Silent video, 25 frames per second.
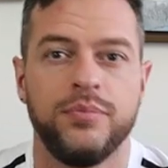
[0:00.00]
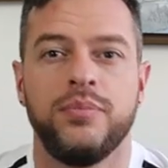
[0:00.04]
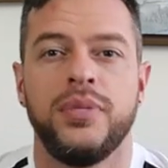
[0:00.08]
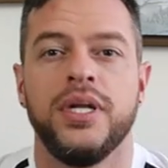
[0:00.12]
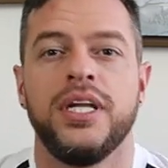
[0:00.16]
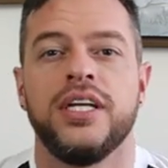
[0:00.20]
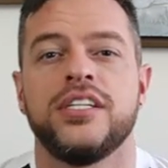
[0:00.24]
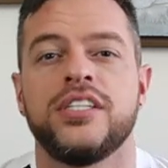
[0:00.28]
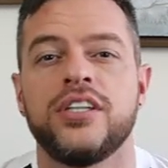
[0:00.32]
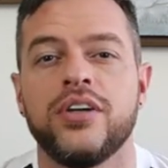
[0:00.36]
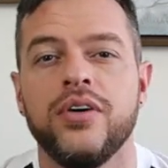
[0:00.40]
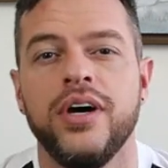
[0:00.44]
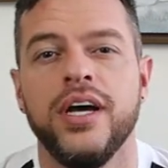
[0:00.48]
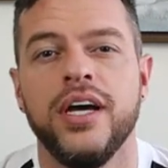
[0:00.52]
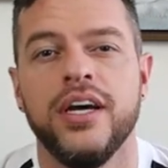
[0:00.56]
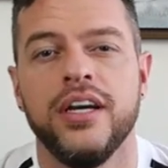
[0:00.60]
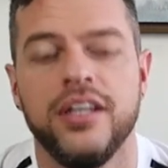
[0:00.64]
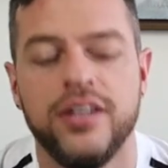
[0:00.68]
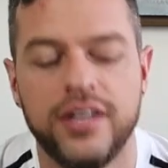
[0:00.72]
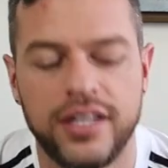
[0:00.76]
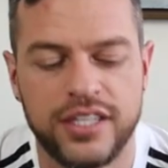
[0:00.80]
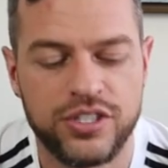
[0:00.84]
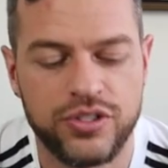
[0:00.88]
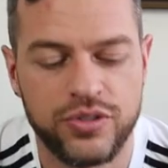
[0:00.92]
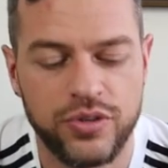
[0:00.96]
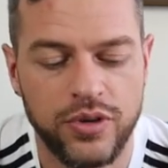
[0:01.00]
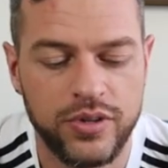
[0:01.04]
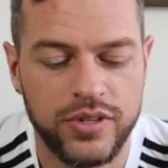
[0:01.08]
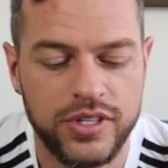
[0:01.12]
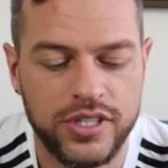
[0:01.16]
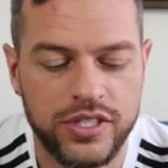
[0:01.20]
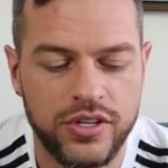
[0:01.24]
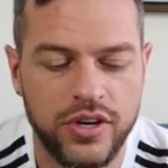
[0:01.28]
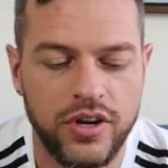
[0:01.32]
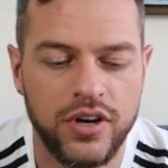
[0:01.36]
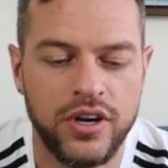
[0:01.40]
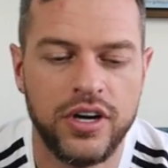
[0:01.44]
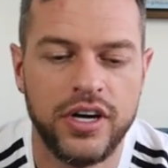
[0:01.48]
But let's go ahead, let's throw
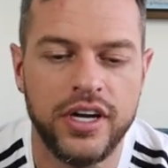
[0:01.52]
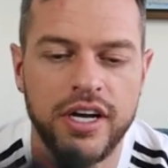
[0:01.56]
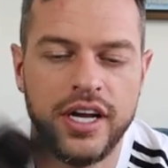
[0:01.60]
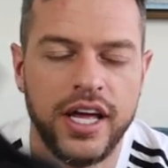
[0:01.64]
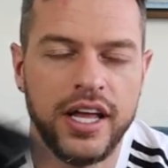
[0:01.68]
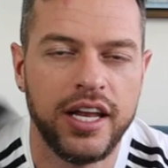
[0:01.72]
these on,